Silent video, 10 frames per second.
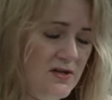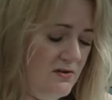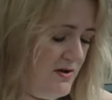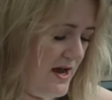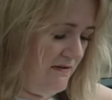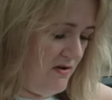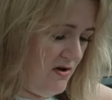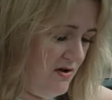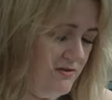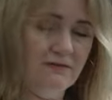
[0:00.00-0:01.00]
You don't have
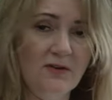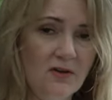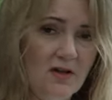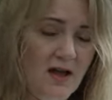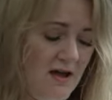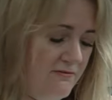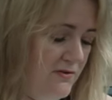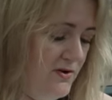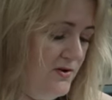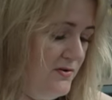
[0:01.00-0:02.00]
all the full
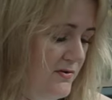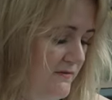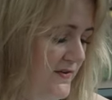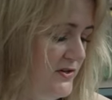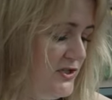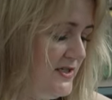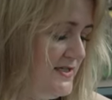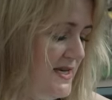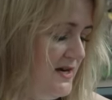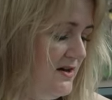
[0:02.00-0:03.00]
off-road
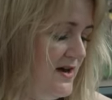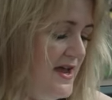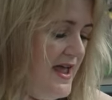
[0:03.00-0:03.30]
functions here.